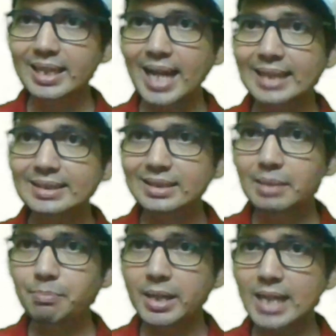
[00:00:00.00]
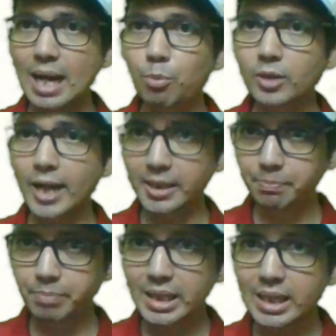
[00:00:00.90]
gets the
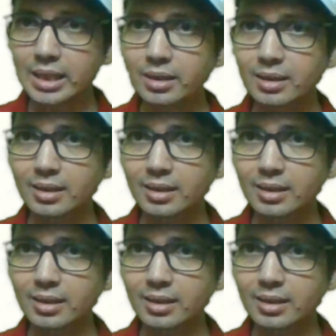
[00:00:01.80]
metabolite B,